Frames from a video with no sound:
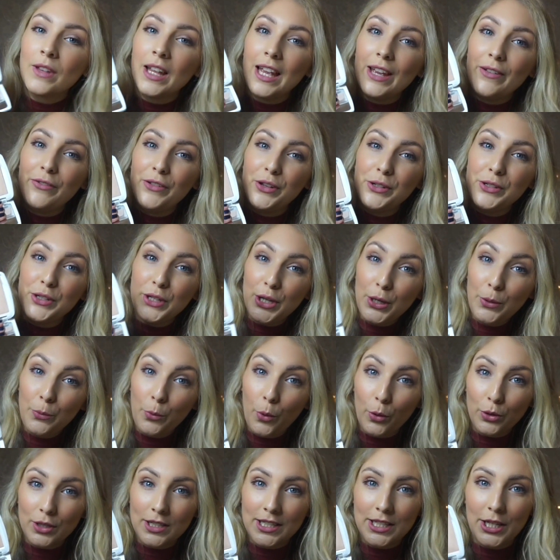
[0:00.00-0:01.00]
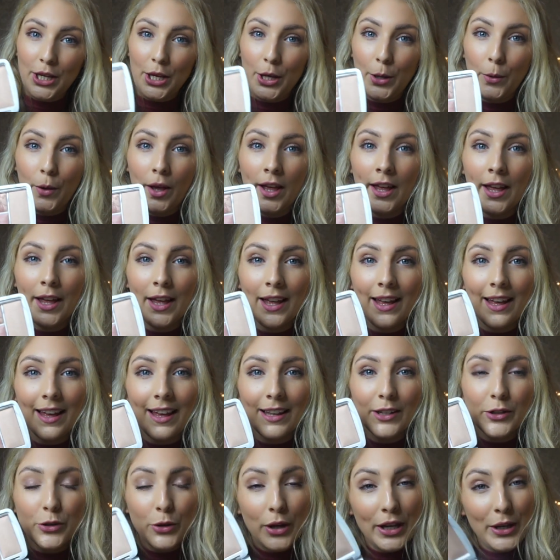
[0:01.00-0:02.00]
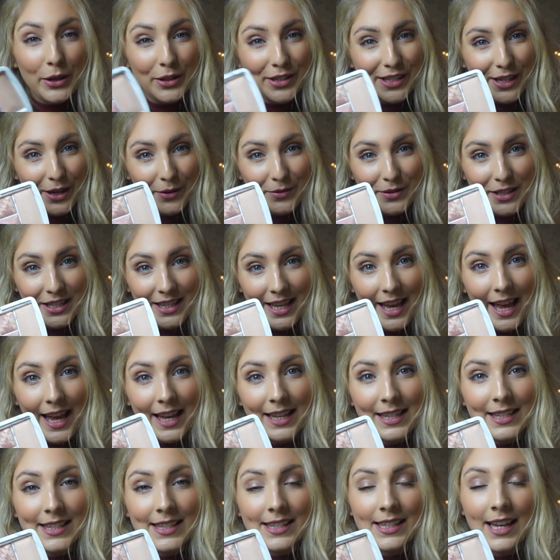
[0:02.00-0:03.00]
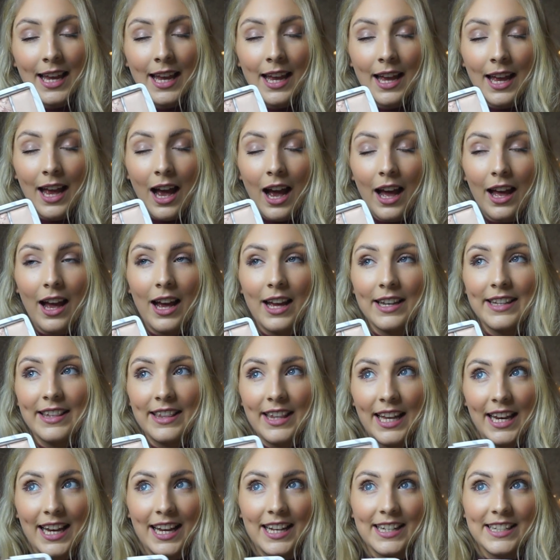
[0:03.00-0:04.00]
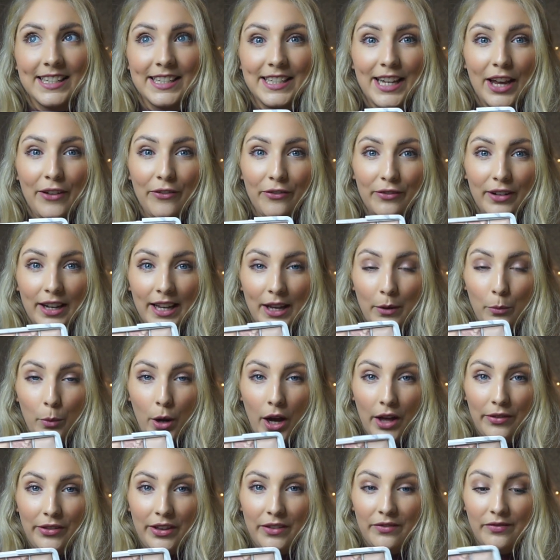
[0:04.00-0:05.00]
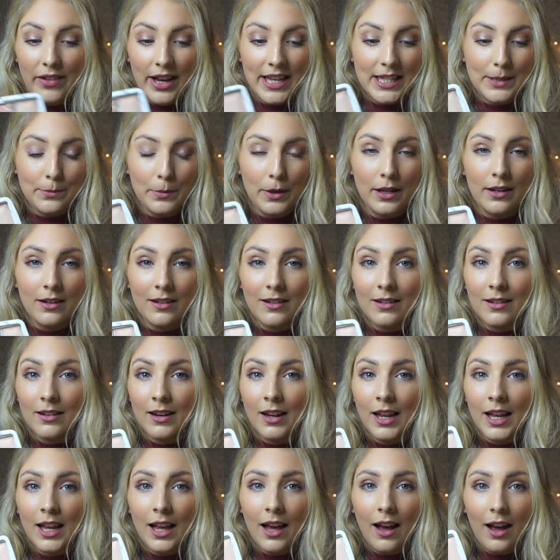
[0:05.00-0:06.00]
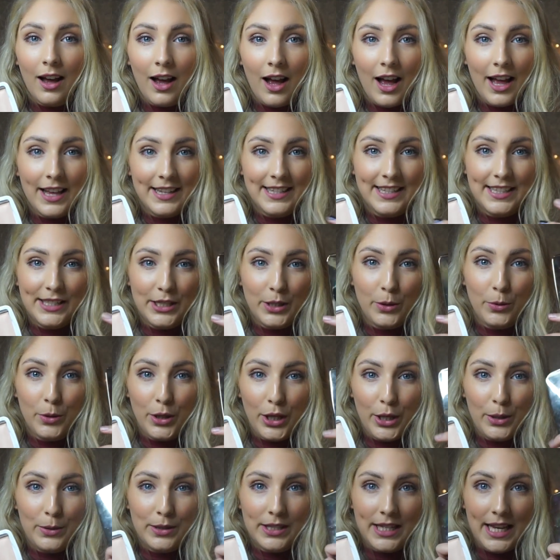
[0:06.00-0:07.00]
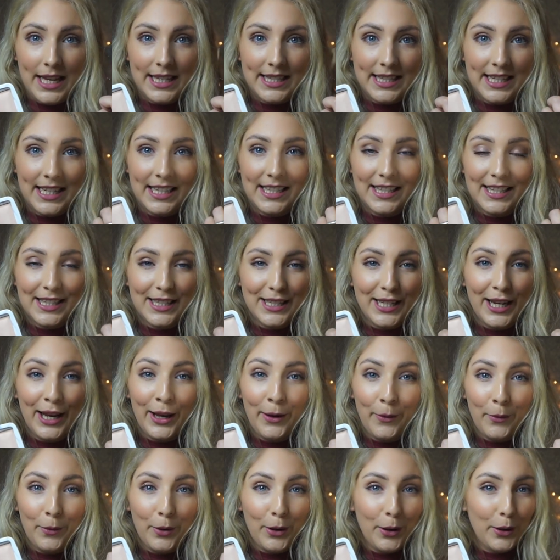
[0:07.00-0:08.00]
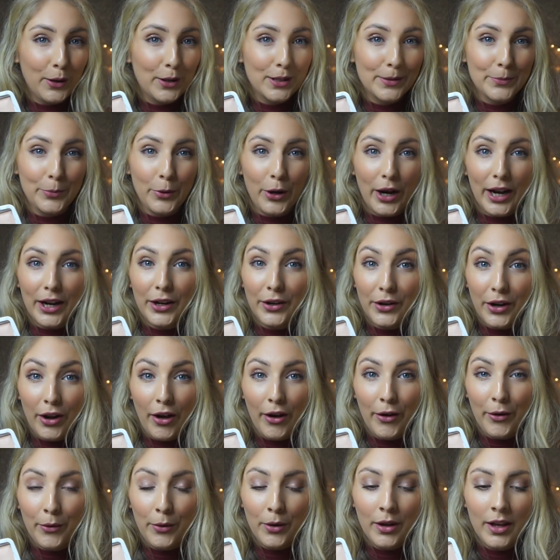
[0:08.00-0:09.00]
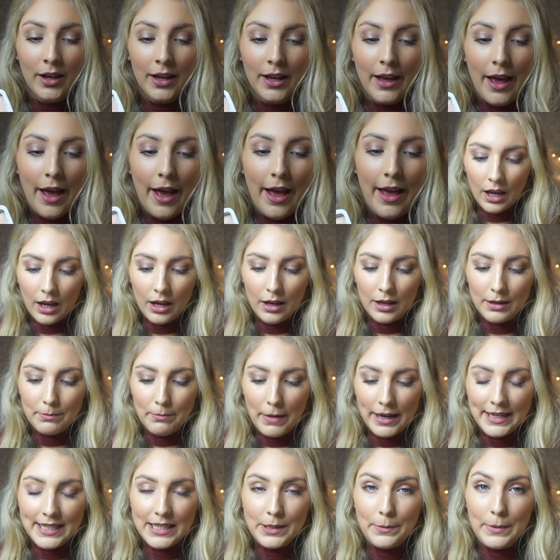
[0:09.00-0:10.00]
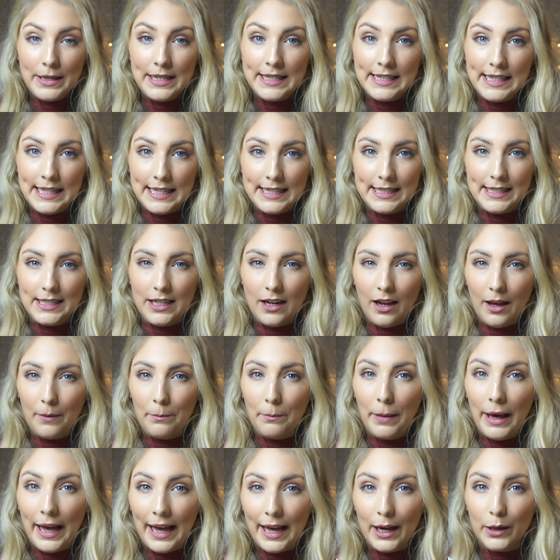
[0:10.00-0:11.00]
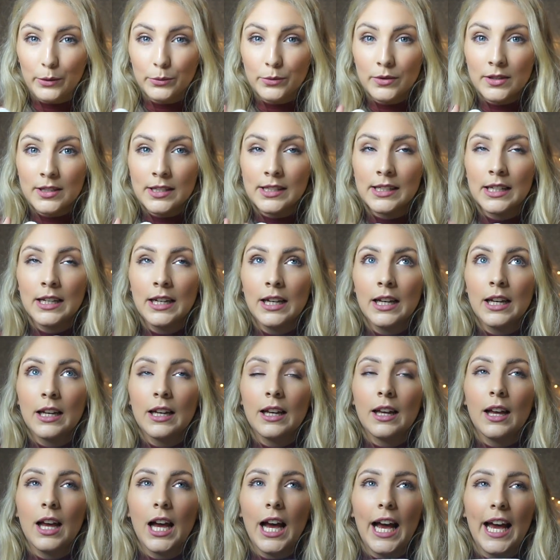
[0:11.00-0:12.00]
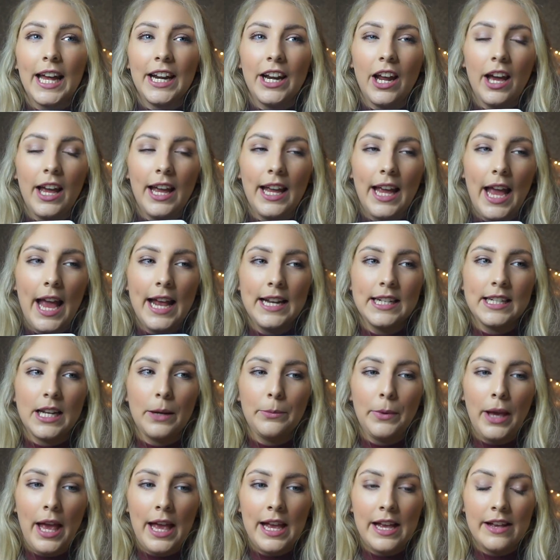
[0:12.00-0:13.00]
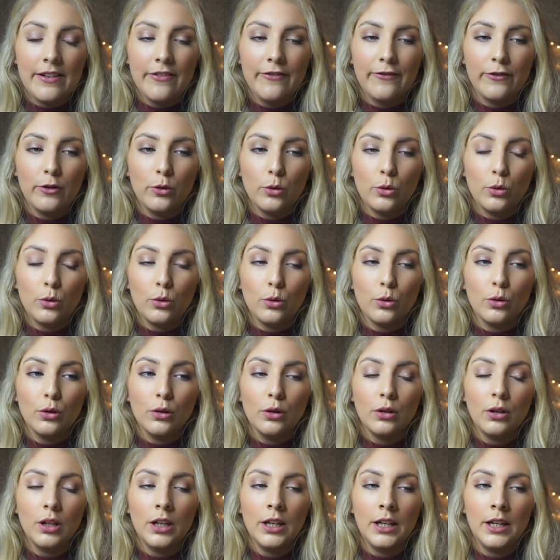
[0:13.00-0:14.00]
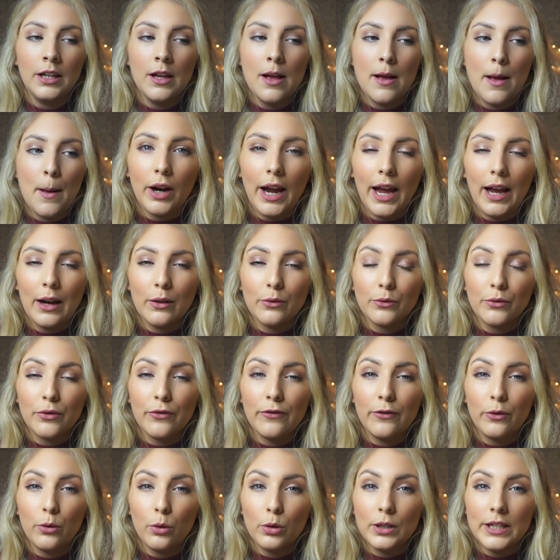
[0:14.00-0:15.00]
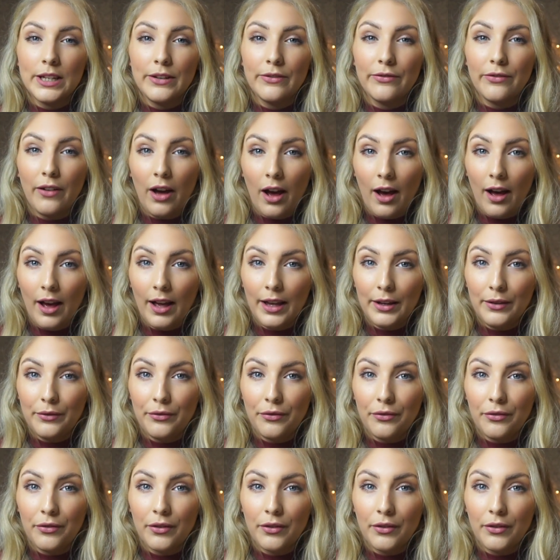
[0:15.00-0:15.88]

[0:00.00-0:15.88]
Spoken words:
If you do want to treat yourself to this, I think it's definitely worth the investment. I still use this and it still looks brand new. Meant to be £69 and I ended up getting it for around 45.